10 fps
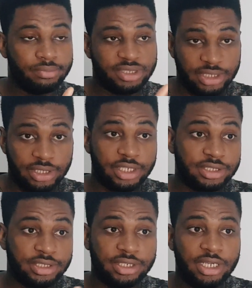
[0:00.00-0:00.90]

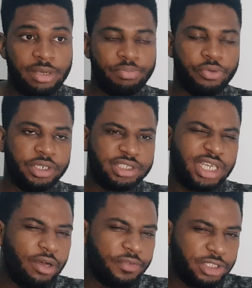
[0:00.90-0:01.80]
synthesis, purine
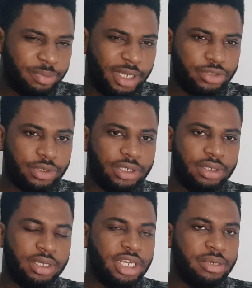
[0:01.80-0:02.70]
salvage pathway,
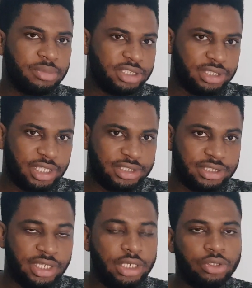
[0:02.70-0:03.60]
heme
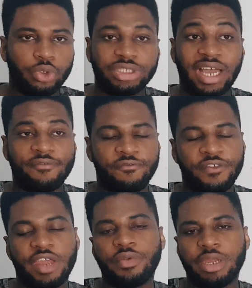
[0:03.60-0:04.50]
synthesis. Those are
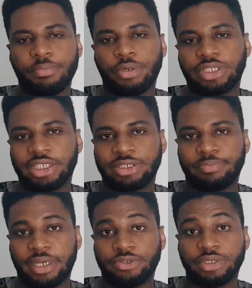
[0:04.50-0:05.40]
very important
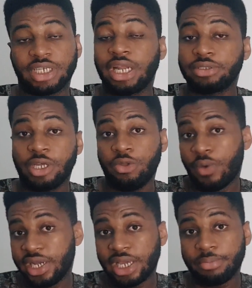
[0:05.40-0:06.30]
pathways, and I'll tell you
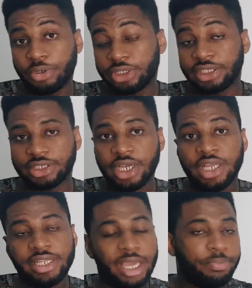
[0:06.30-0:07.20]
why they're important.
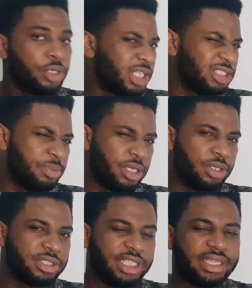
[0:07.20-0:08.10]
They're important
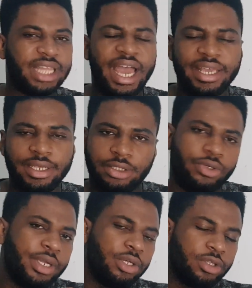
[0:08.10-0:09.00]
because they tie
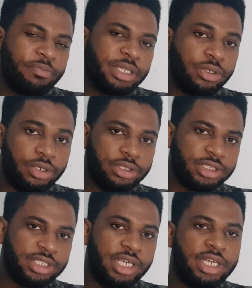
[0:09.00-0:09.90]
into a lot of
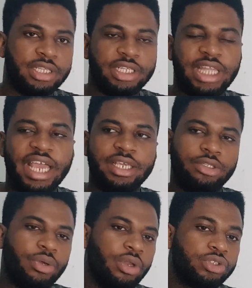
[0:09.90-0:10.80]
pathologies. They tie
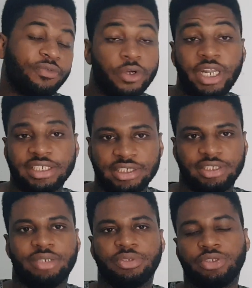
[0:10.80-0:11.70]
into a lot of other
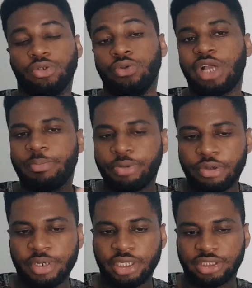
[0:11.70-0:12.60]
systems. So look at
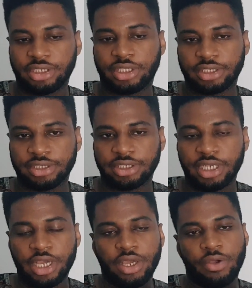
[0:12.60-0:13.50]
pyrimidine synthesis.
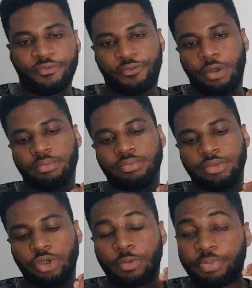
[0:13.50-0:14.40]
From
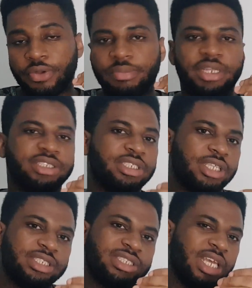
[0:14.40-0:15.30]
your pyrimidine
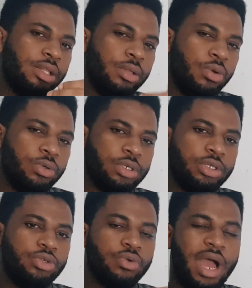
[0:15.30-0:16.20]
synthesis alone,
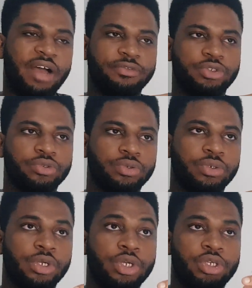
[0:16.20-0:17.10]
you have to
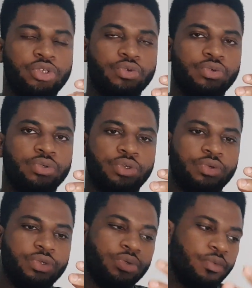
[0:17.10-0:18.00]
you
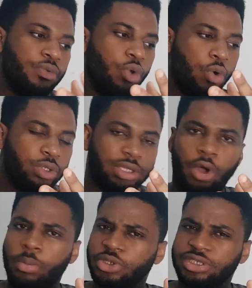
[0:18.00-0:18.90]
you you know
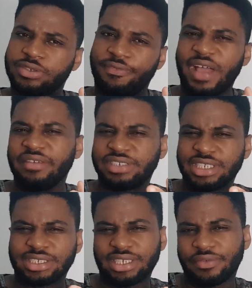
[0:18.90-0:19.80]
almost five,
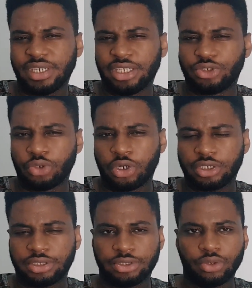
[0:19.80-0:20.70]
six, seven, eight
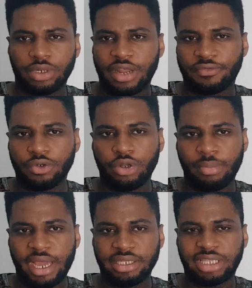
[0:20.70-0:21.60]
drugs. So
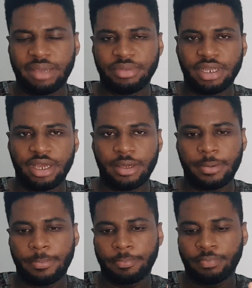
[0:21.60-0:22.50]
leflunomide,
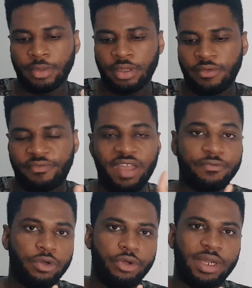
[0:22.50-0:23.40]
um,
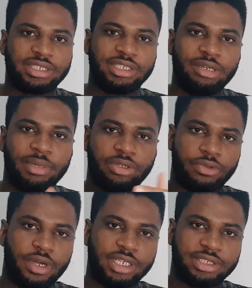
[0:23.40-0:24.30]
5-fluorouracil,
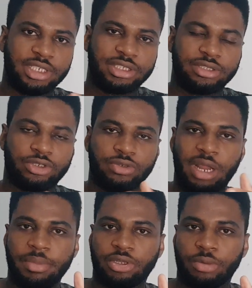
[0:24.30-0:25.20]
methotrexate,
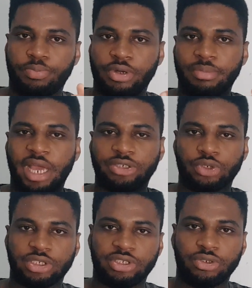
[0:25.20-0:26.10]
trimethoprim,
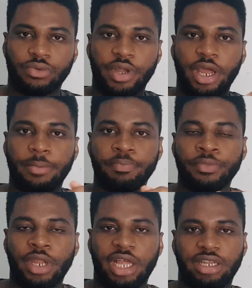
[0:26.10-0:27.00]
hydroxyurea,
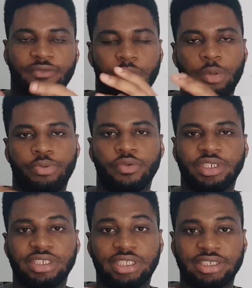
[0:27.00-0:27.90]
and then from your purine
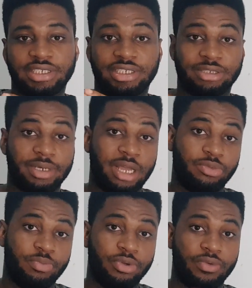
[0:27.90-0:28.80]
synthesis,
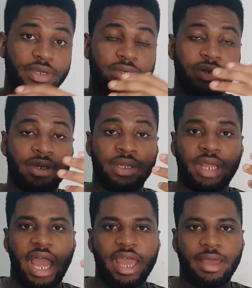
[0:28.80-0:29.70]
6-mercaptopurine,
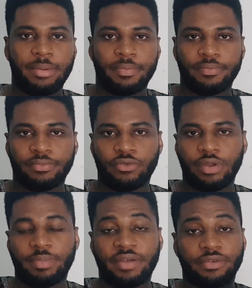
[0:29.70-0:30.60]
um,
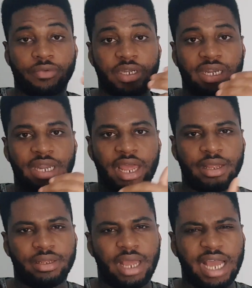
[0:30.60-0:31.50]
ribavirin,
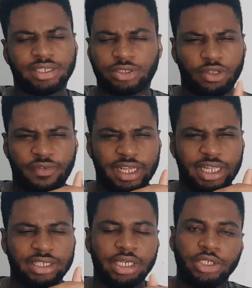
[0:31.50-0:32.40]
and stuff like
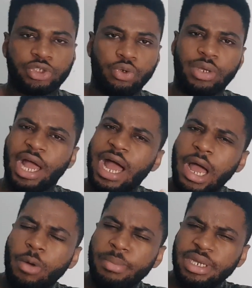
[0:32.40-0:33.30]
that. So look at
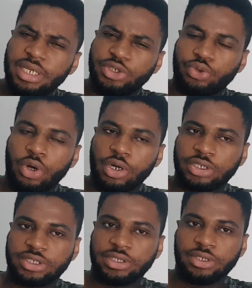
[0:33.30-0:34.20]
how many
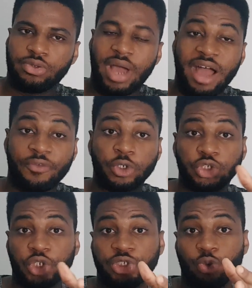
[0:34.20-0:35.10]
drugs you have on
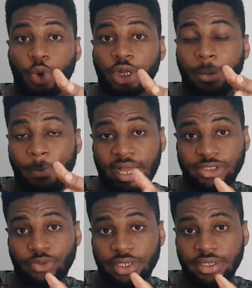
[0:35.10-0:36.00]
just one
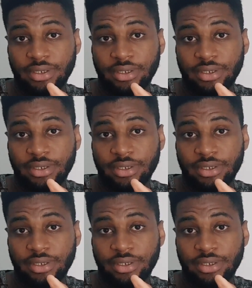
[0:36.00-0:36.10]
pathway.